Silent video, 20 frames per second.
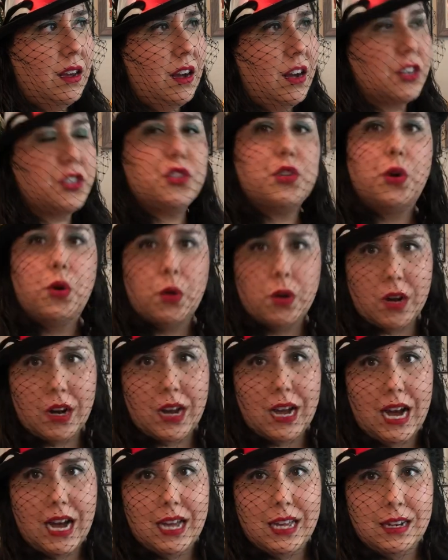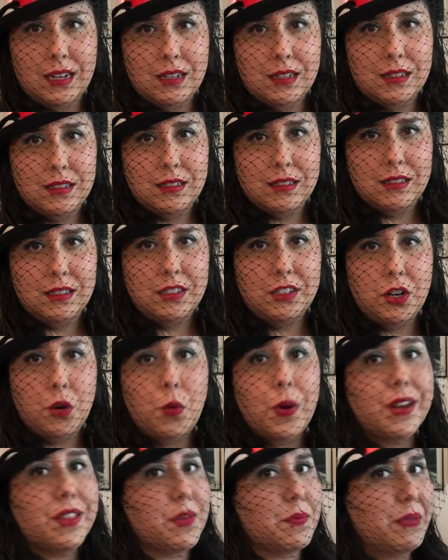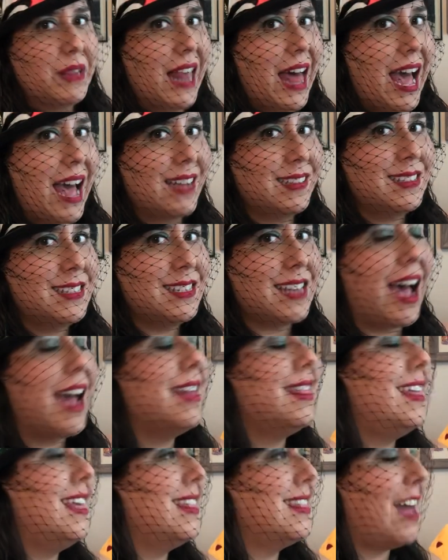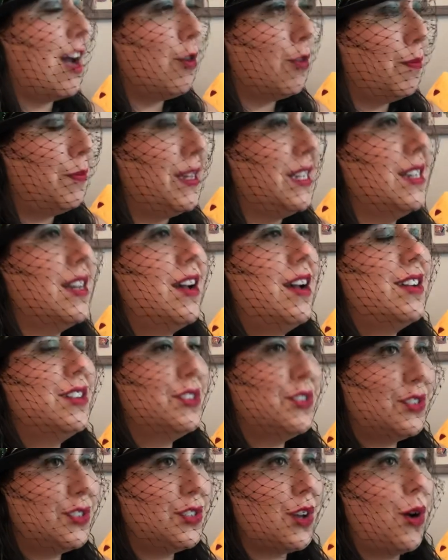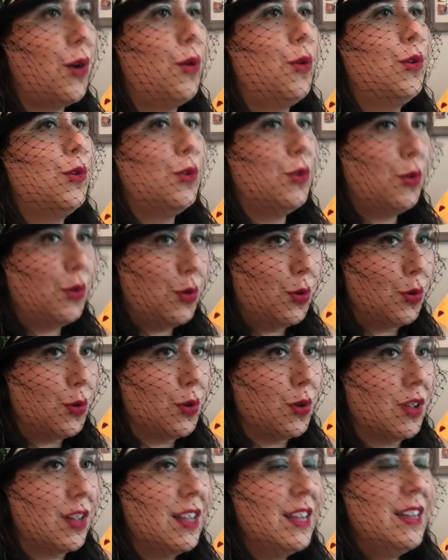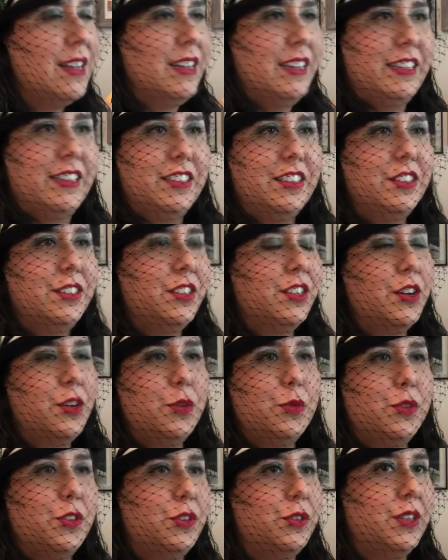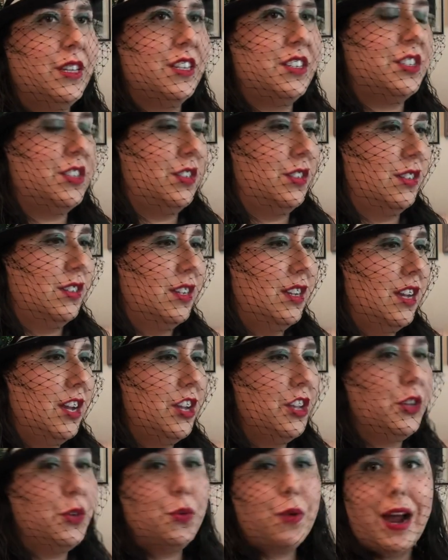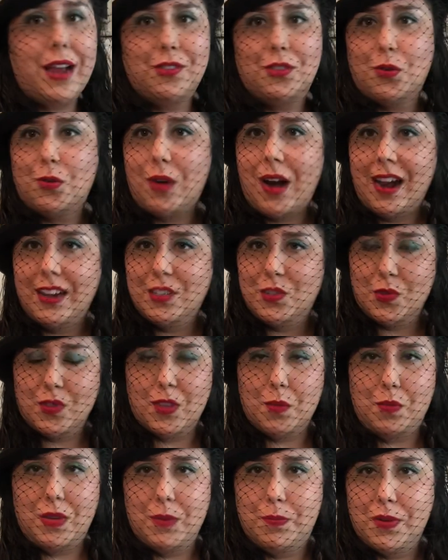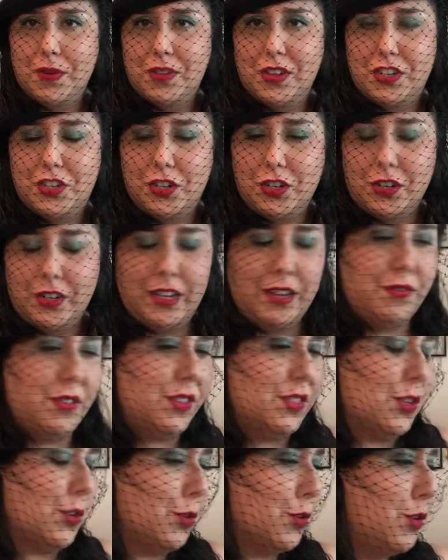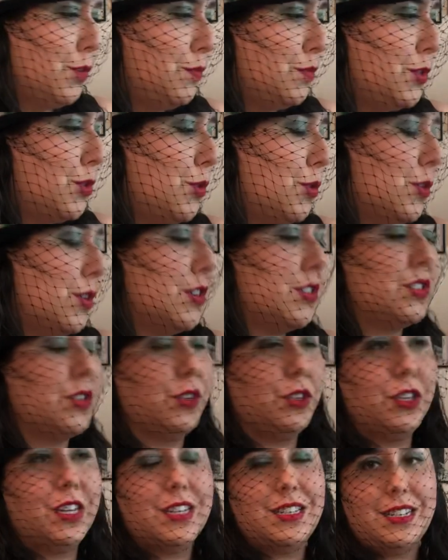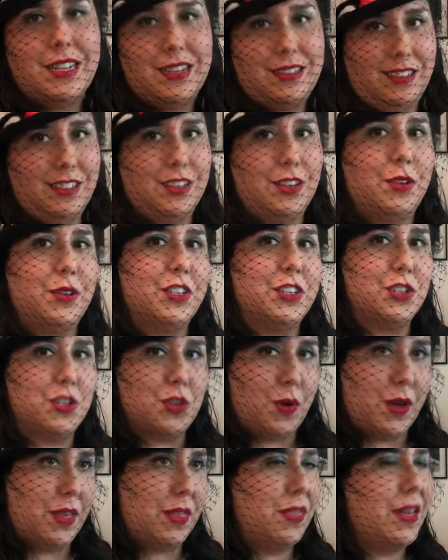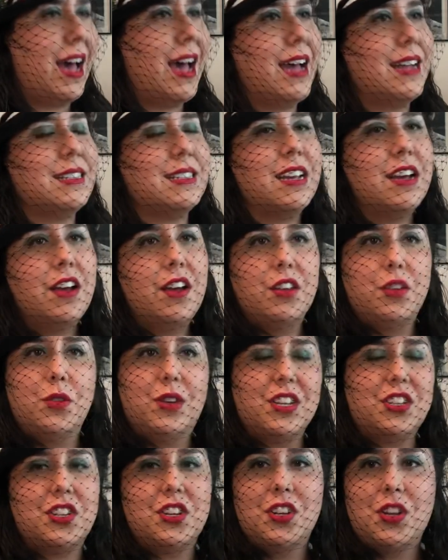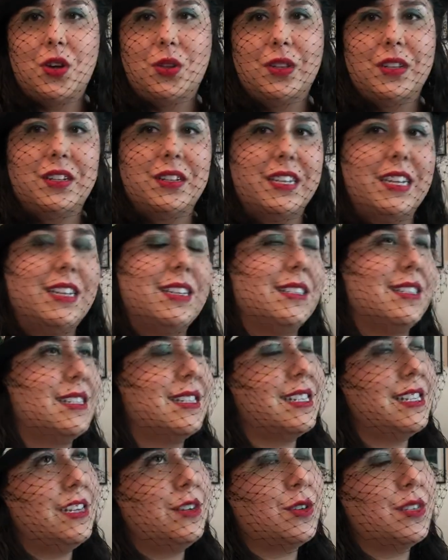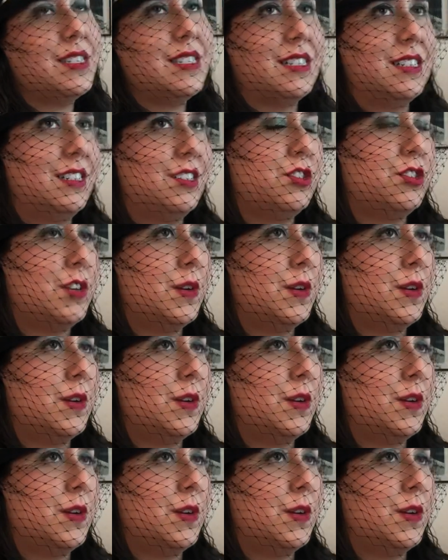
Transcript: a tour guide. You know, one of the plaids. I think that would be so cool. You know, you ride the rides with the people that you're giving the group tour, so you get to, you know, enjoy that. You get to know little hidden secrets and